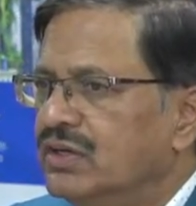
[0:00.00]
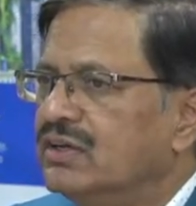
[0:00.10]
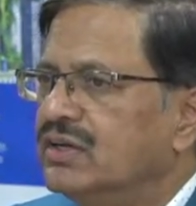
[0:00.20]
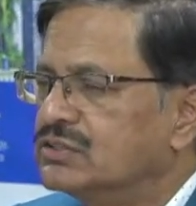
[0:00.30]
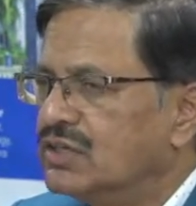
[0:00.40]

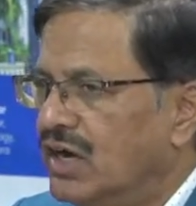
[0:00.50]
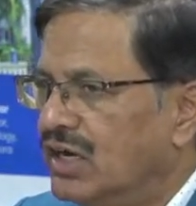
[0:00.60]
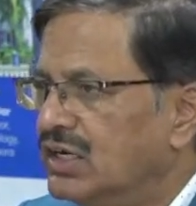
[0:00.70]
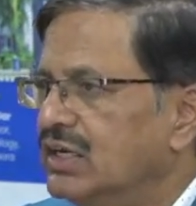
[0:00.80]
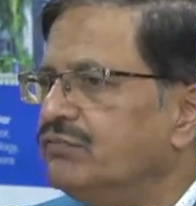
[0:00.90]
It is
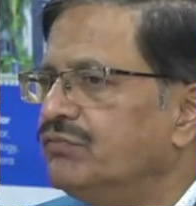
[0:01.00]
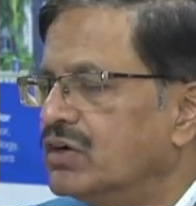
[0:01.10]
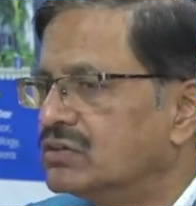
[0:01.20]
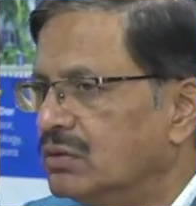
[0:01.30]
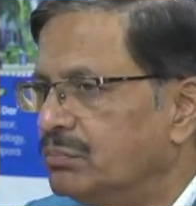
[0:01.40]
only
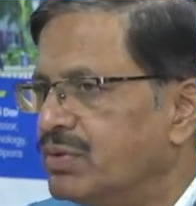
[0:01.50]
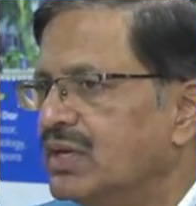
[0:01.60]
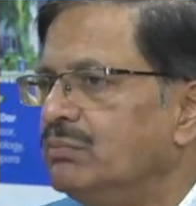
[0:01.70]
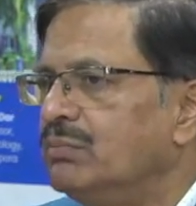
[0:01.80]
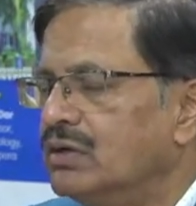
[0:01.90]
for the
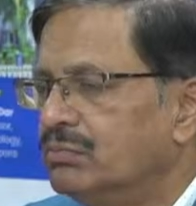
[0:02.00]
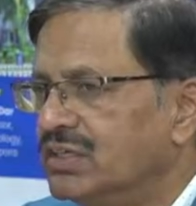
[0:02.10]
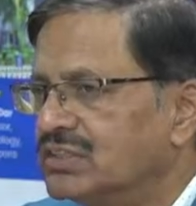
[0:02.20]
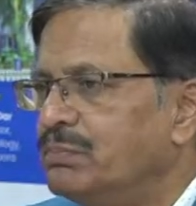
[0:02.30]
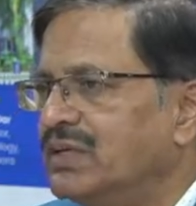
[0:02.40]
premium
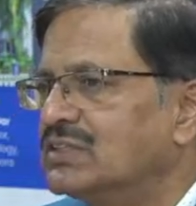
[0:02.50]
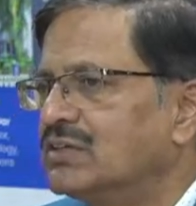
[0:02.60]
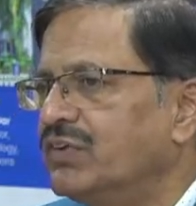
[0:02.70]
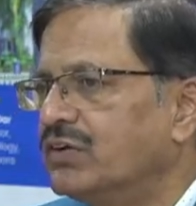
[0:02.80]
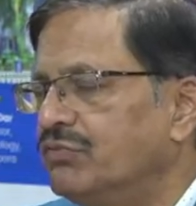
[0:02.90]

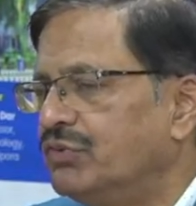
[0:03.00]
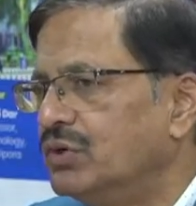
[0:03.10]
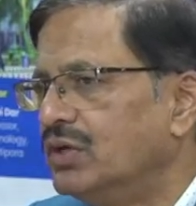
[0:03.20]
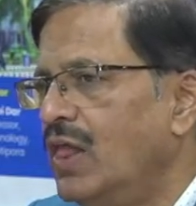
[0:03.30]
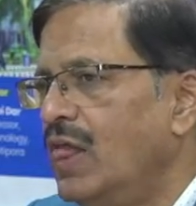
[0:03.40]
specific
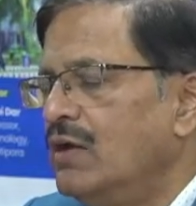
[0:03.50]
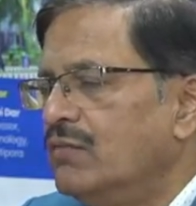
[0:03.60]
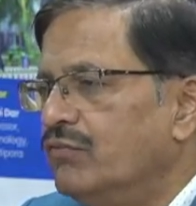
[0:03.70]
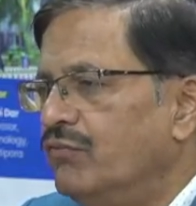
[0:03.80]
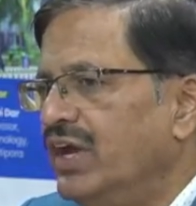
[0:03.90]
food
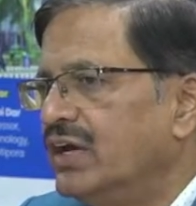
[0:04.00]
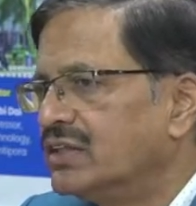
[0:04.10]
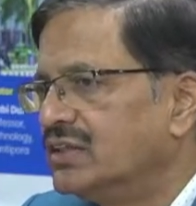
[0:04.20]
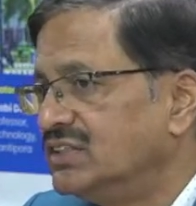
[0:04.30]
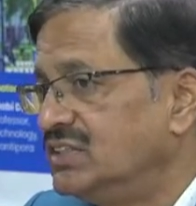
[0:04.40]

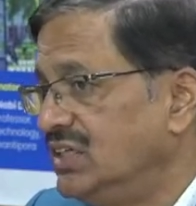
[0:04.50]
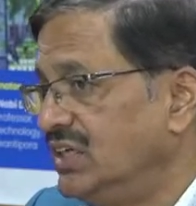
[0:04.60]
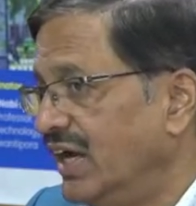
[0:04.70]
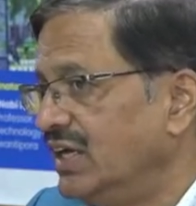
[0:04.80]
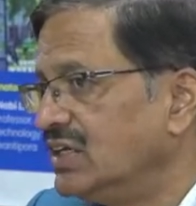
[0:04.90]
where the
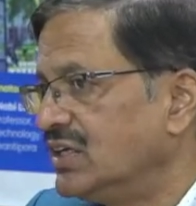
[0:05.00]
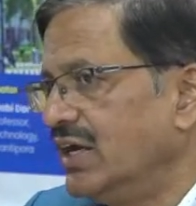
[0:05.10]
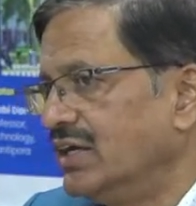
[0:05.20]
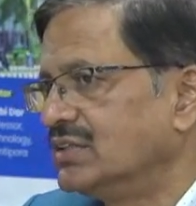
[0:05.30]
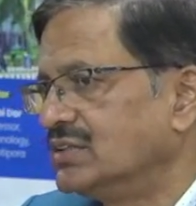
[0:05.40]
GI
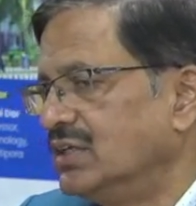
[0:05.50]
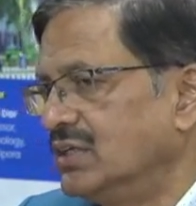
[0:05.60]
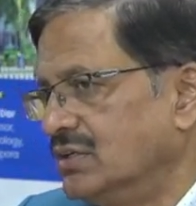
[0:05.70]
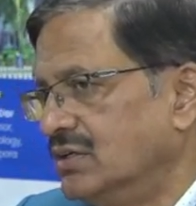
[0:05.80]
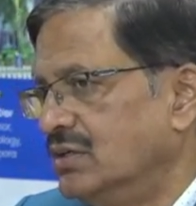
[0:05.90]
tag is there.